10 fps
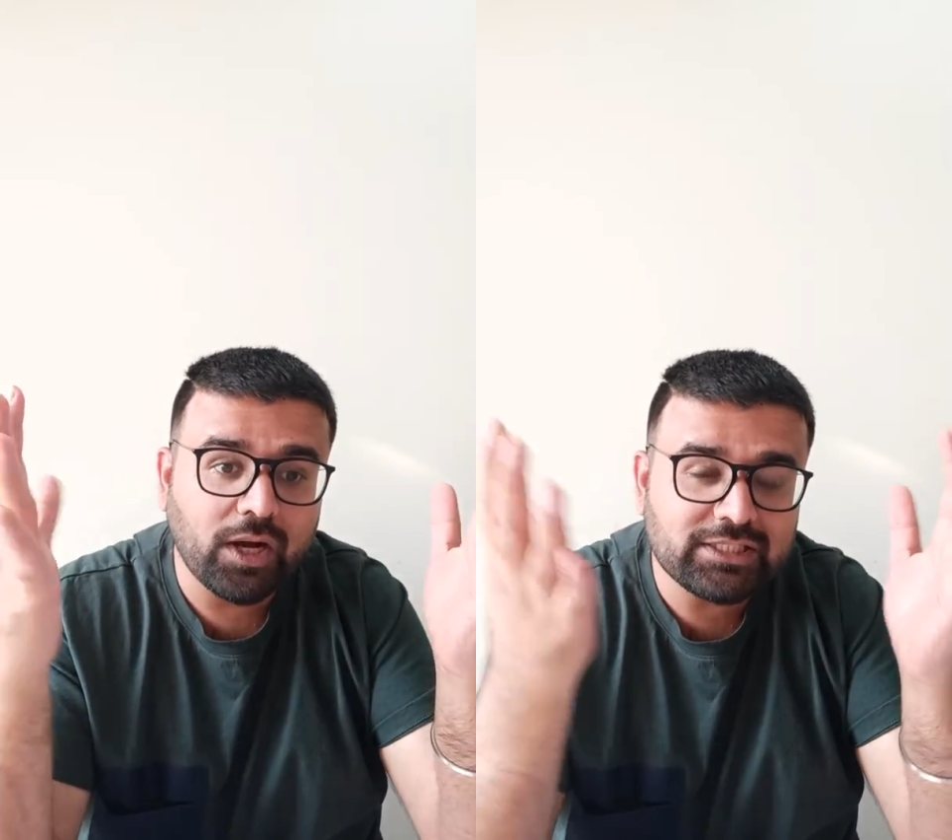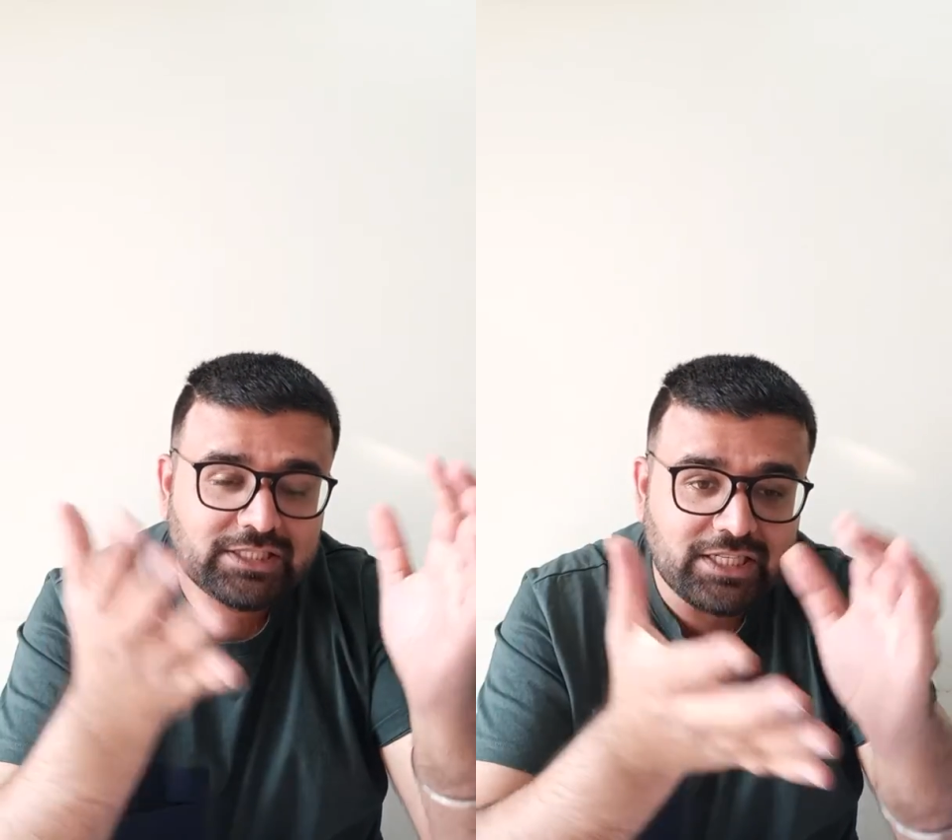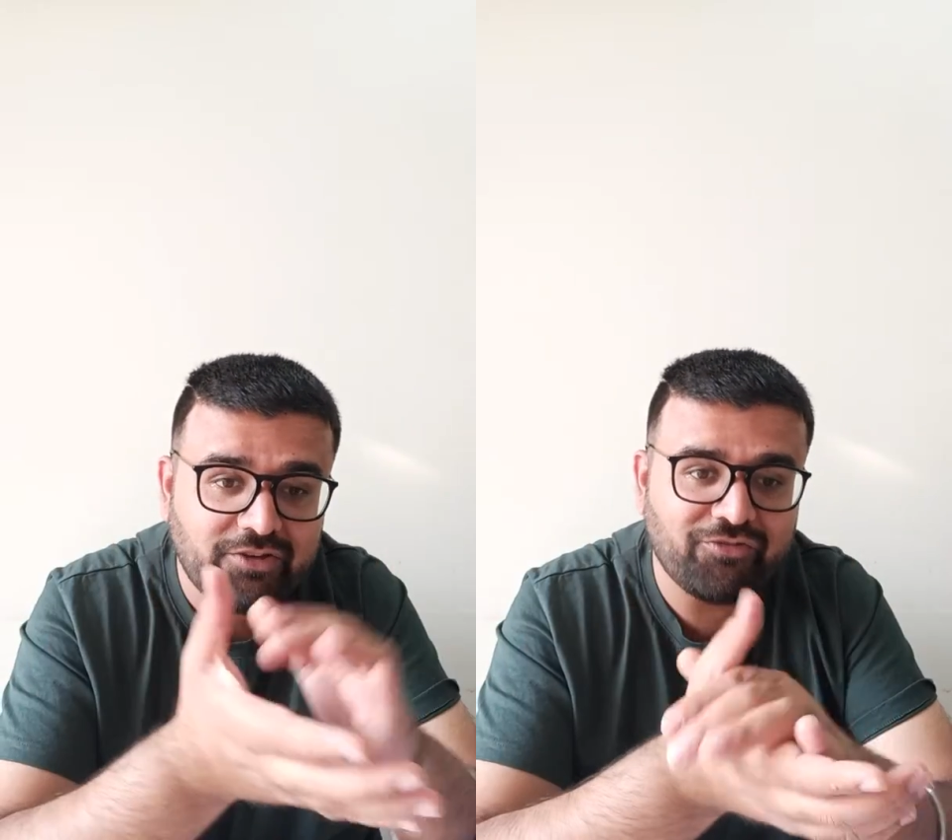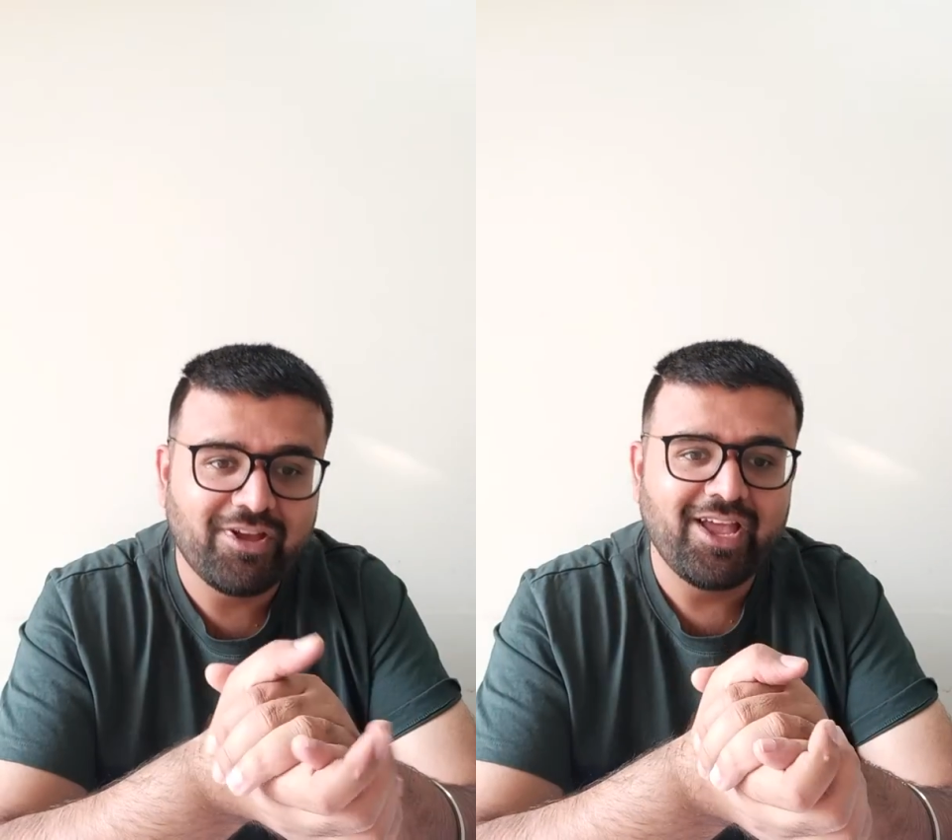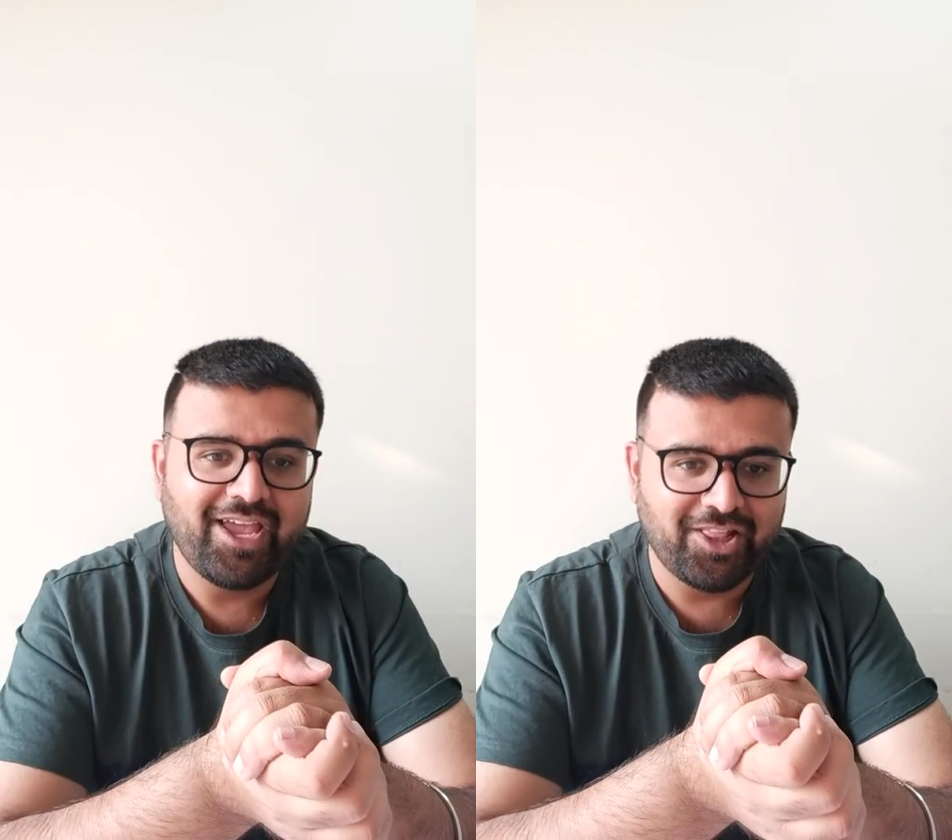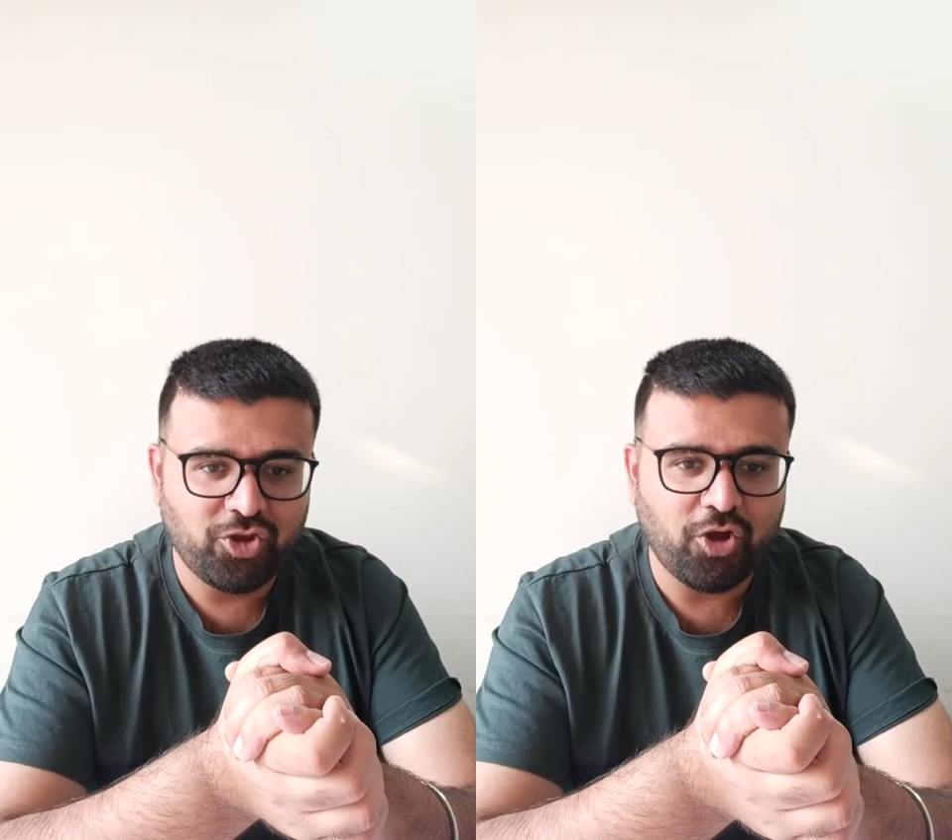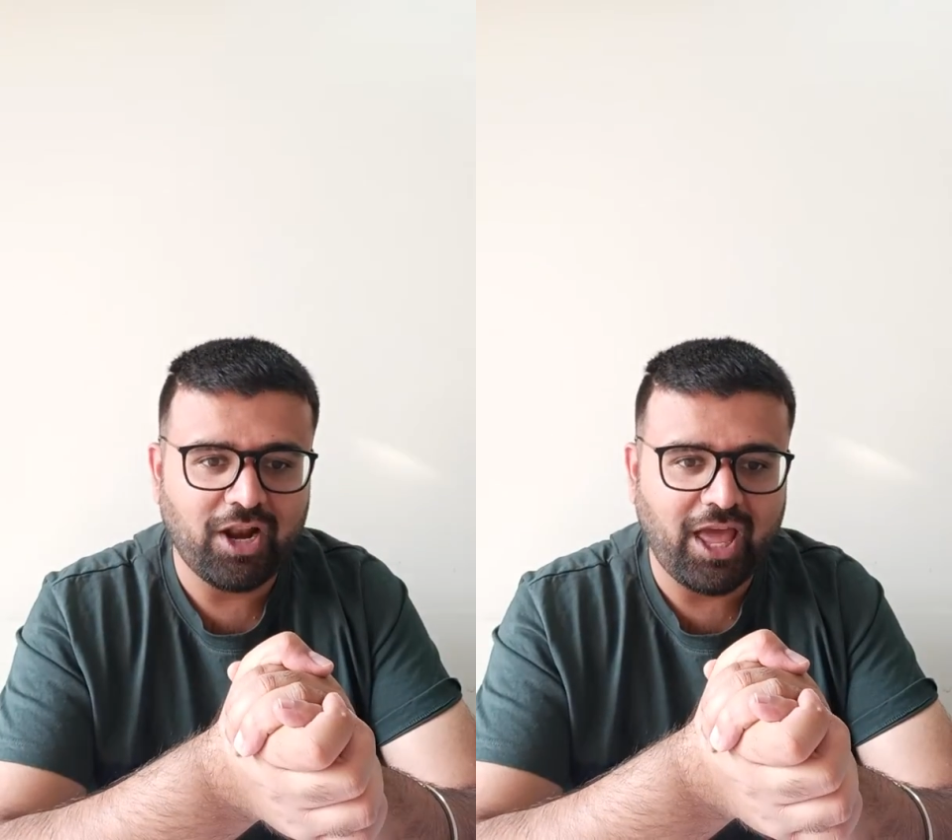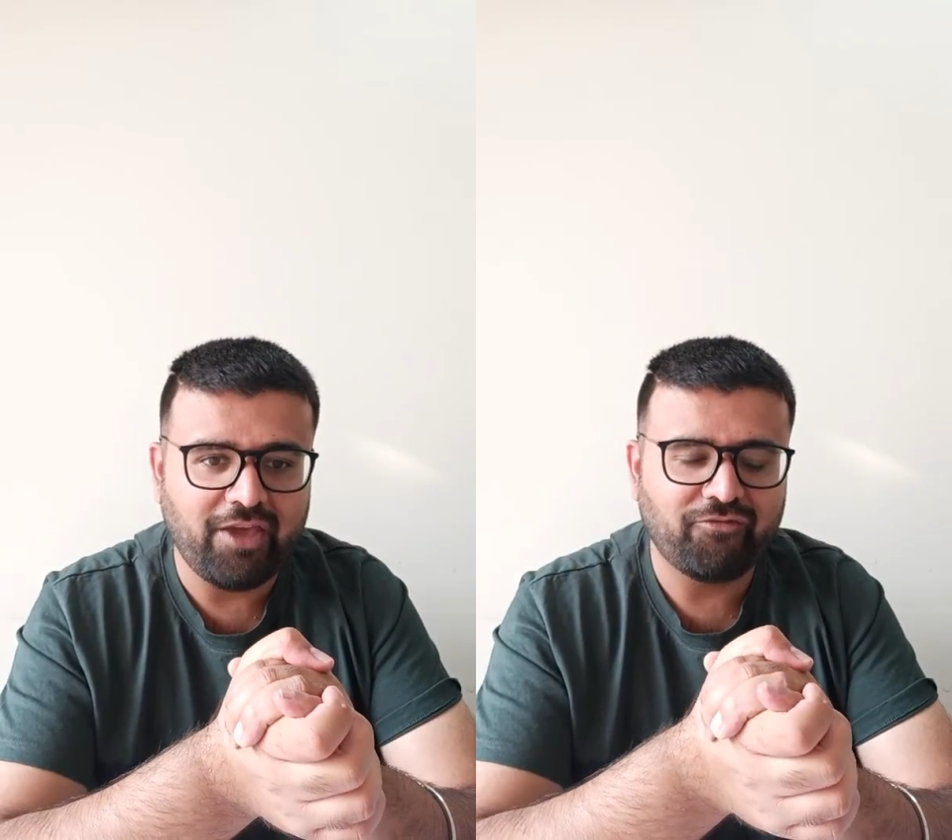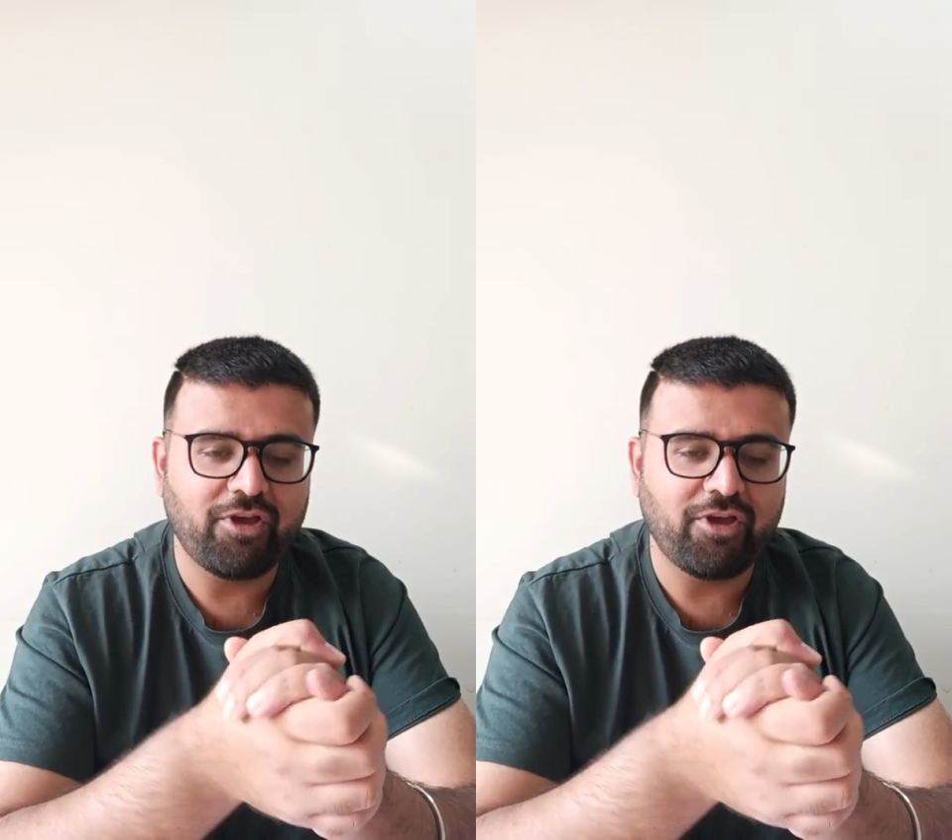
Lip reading: achieve in your life.